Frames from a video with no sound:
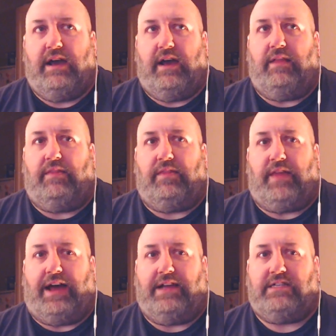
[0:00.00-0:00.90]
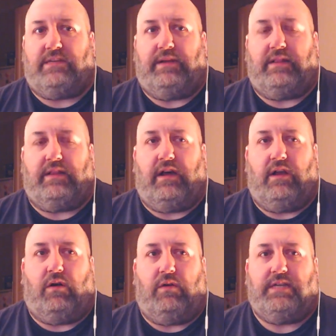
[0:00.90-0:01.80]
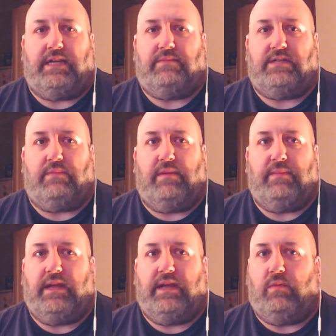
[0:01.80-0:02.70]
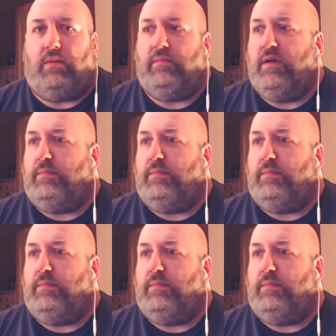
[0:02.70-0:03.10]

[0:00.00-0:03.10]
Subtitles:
And that is something that a lot of teams in the Premier League want,